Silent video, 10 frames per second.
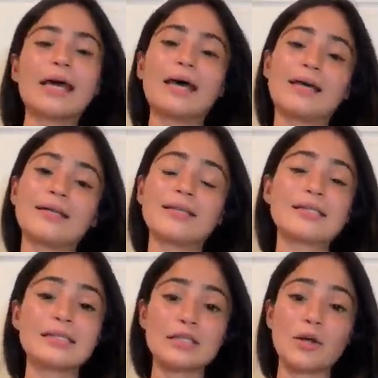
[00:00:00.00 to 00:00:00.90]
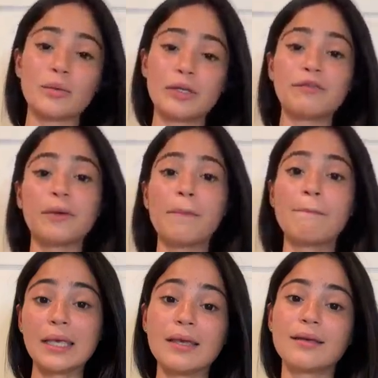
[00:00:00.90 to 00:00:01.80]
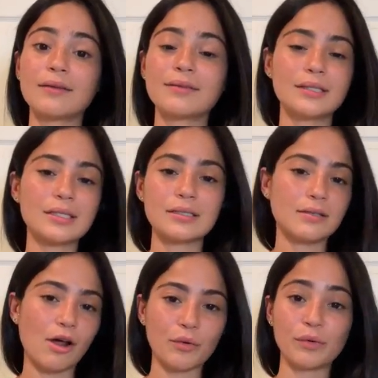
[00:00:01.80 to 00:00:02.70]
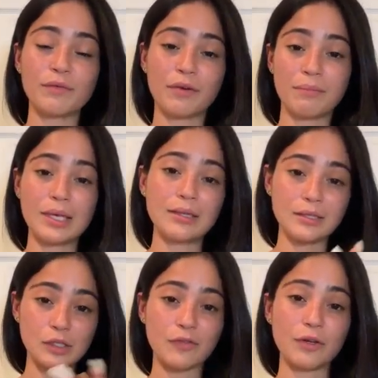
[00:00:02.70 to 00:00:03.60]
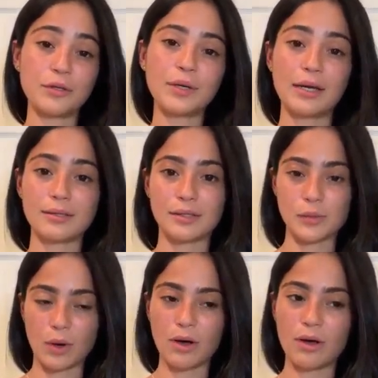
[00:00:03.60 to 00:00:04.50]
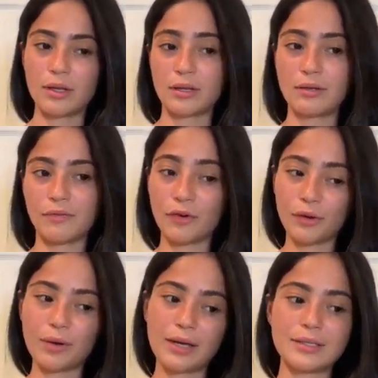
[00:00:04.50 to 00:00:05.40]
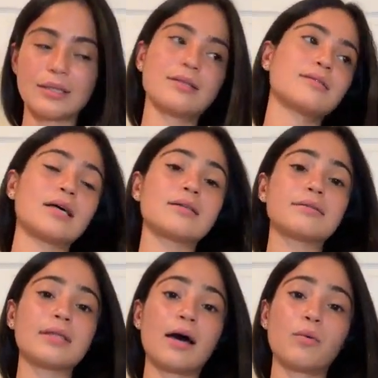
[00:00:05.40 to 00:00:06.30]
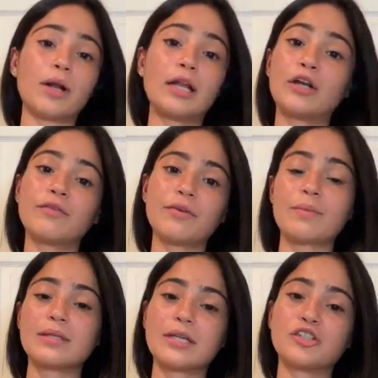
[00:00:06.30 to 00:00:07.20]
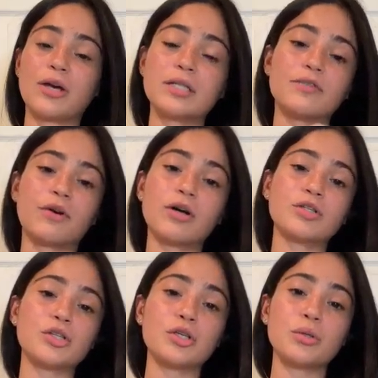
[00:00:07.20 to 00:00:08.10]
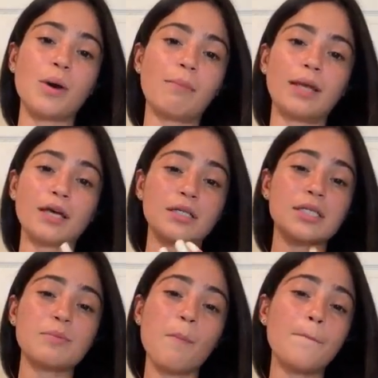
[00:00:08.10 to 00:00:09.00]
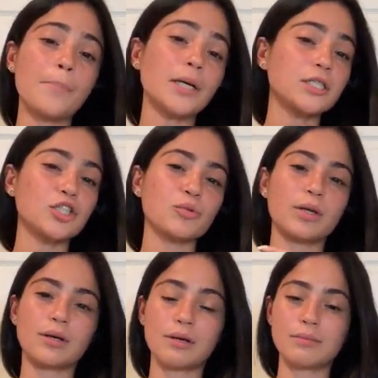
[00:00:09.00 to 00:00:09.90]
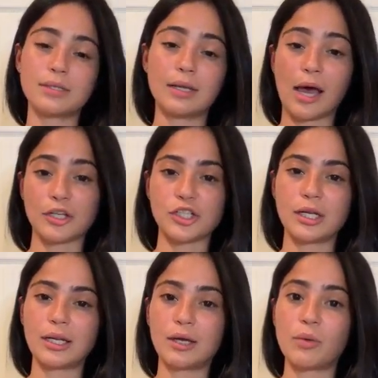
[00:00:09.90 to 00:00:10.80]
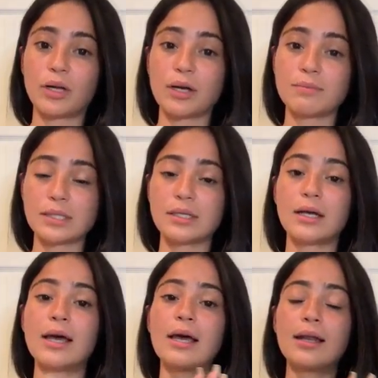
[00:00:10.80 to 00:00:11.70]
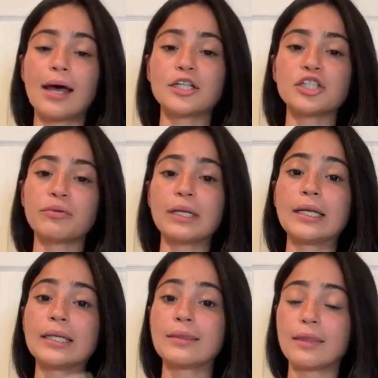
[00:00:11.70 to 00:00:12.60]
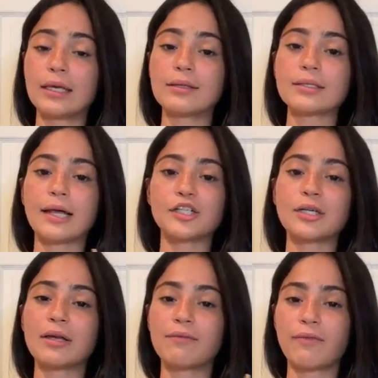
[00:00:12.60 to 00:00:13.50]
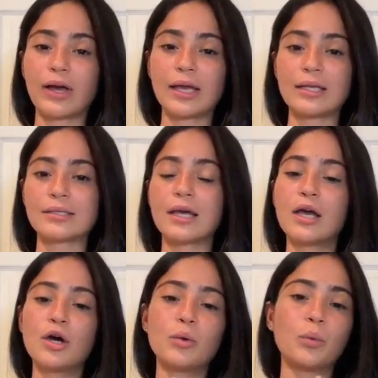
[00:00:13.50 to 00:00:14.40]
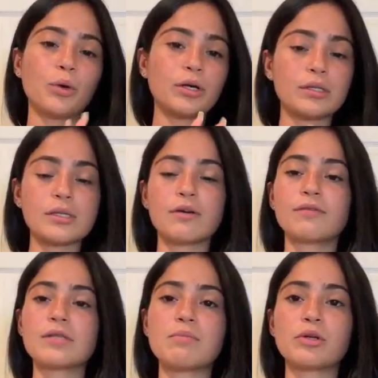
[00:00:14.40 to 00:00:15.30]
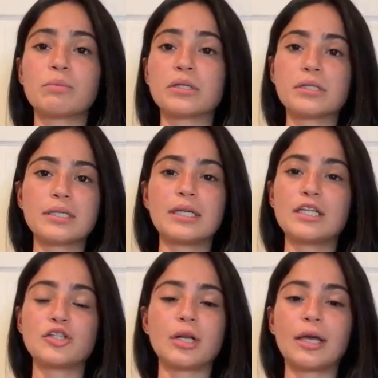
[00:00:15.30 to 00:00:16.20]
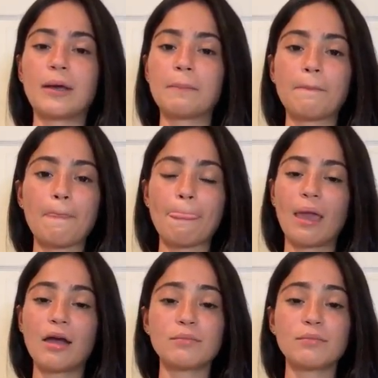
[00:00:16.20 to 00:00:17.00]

and this is not only for me this is not only for me this is for you guys as well and for you guys in the sense that what i learned from this i transfer onto you i'm like a sponge when it comes to lashing like when it comes to lashing related things lashing advice words of someone prestige like i